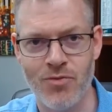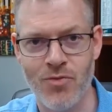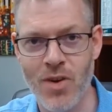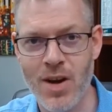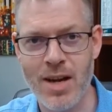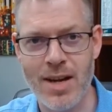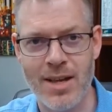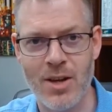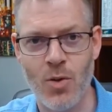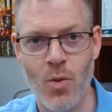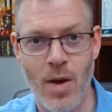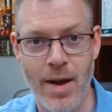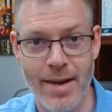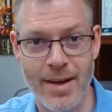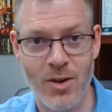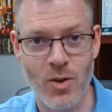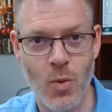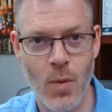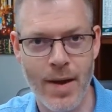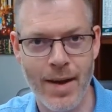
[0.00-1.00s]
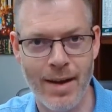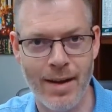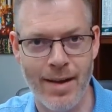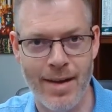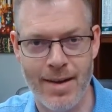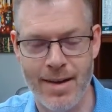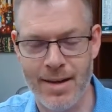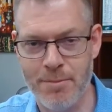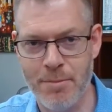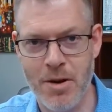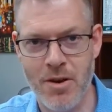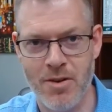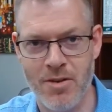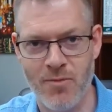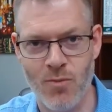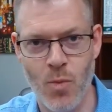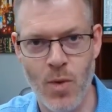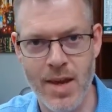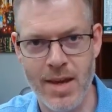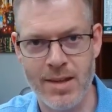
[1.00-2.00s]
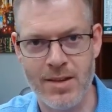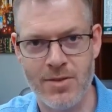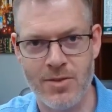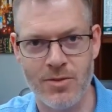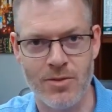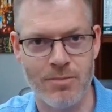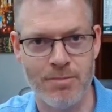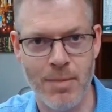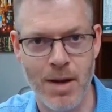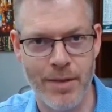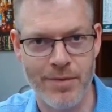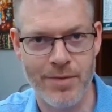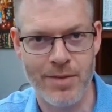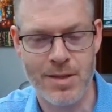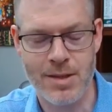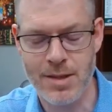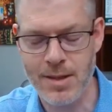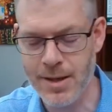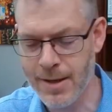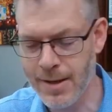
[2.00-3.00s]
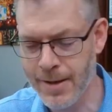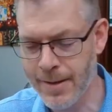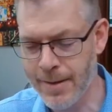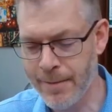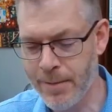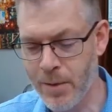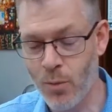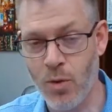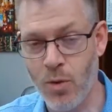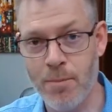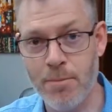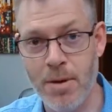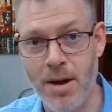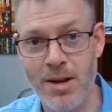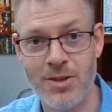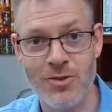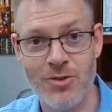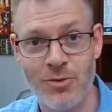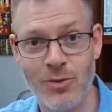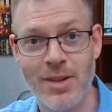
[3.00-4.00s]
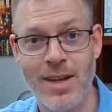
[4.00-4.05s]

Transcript: really quite quickly in a period of weeks or months, what pastoral